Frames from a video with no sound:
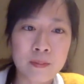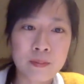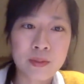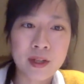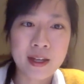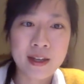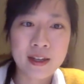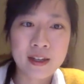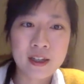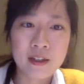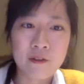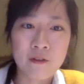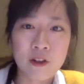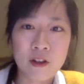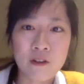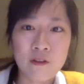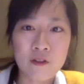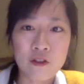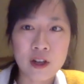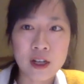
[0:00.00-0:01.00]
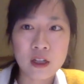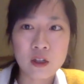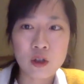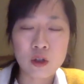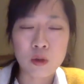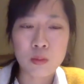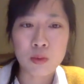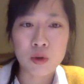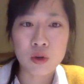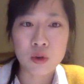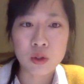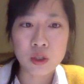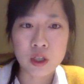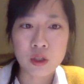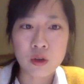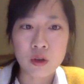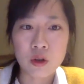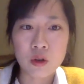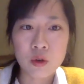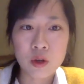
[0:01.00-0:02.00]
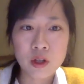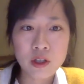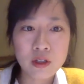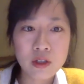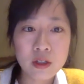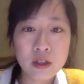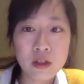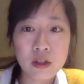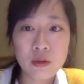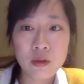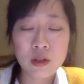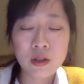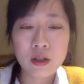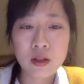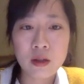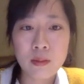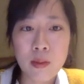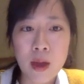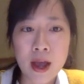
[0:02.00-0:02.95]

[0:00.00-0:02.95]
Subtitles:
please feel free to post your questions during the